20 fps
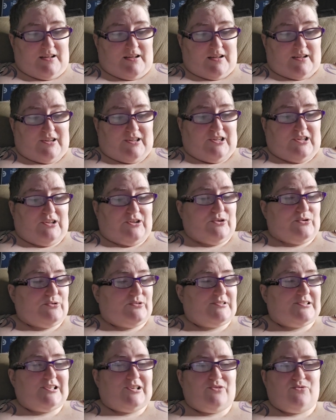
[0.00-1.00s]

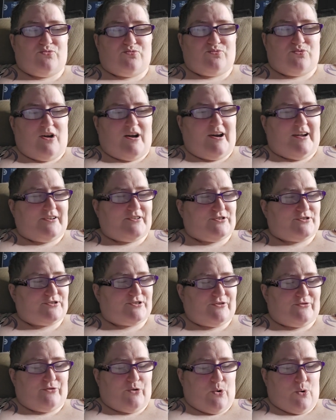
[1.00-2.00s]
accusing
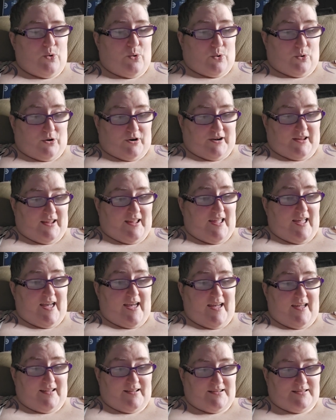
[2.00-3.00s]
riders of hoarding
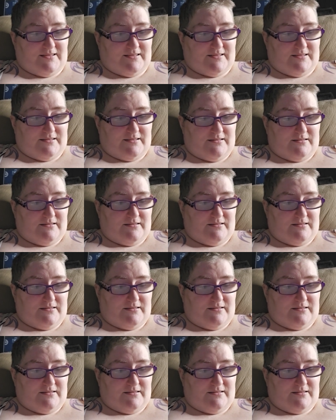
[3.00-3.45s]
eggs.